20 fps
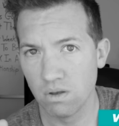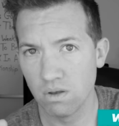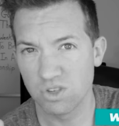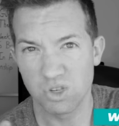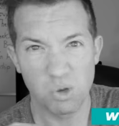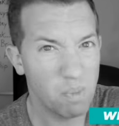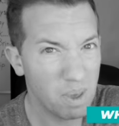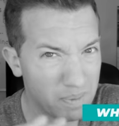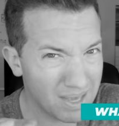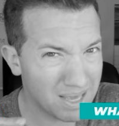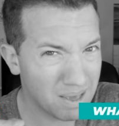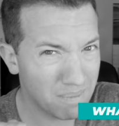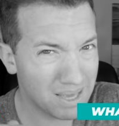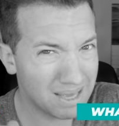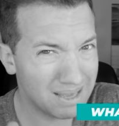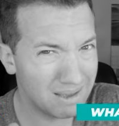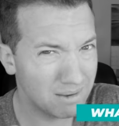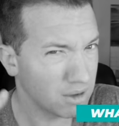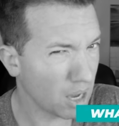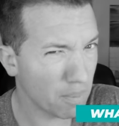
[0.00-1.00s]
So maybe give
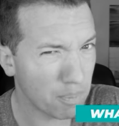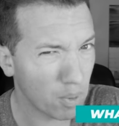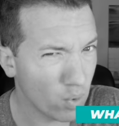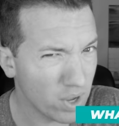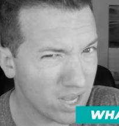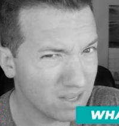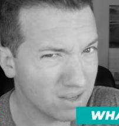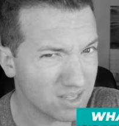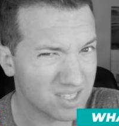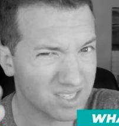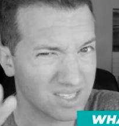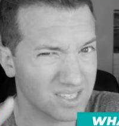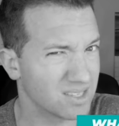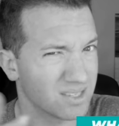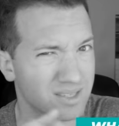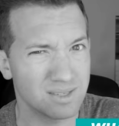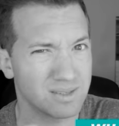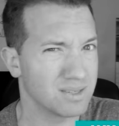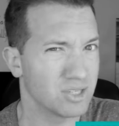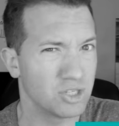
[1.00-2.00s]
me a couple
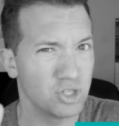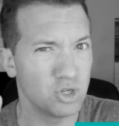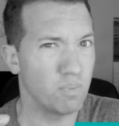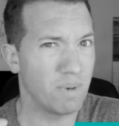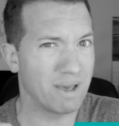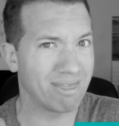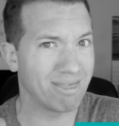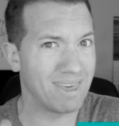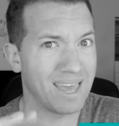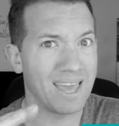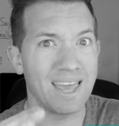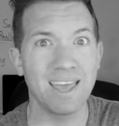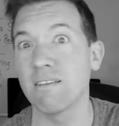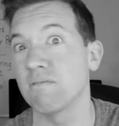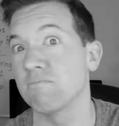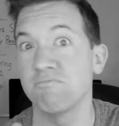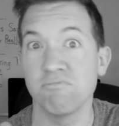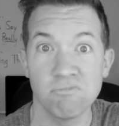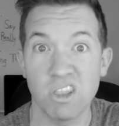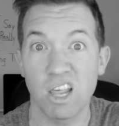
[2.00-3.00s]
weeks, do my
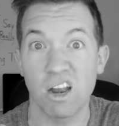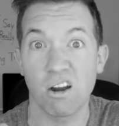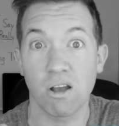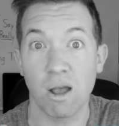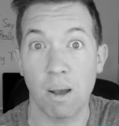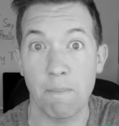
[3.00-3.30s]
thing, then I'll come